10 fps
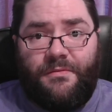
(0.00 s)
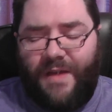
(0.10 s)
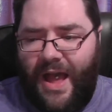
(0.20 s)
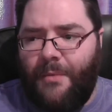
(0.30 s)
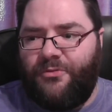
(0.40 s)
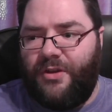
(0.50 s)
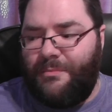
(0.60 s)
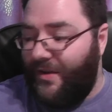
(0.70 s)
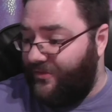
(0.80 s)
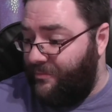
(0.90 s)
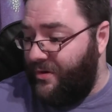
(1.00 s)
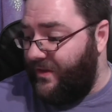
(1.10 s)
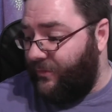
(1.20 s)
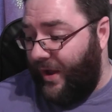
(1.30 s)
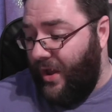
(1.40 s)
They're absolutely massive. Put it
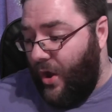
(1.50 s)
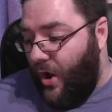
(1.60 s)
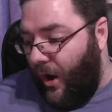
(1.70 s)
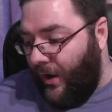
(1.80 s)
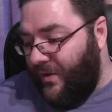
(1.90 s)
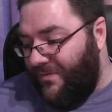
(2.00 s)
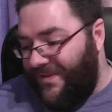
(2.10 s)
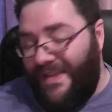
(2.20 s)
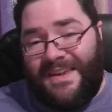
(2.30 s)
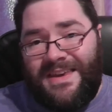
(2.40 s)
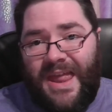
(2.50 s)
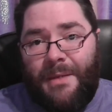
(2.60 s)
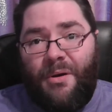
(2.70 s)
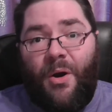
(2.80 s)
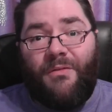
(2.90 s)
this way, I could fit the nib